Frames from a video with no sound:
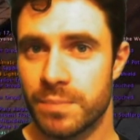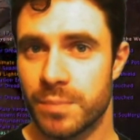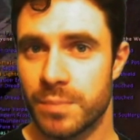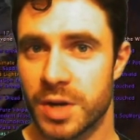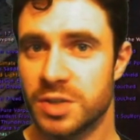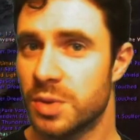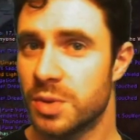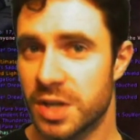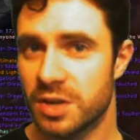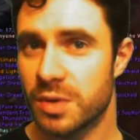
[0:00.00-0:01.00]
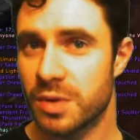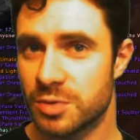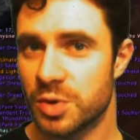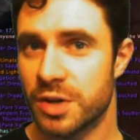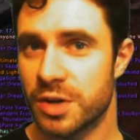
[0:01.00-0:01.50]
but I do think I know what I'm
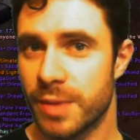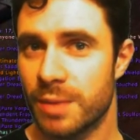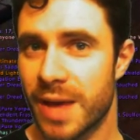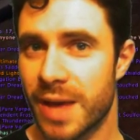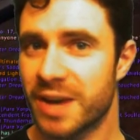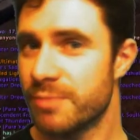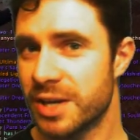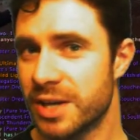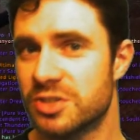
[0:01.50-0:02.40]
talking about, and I've managed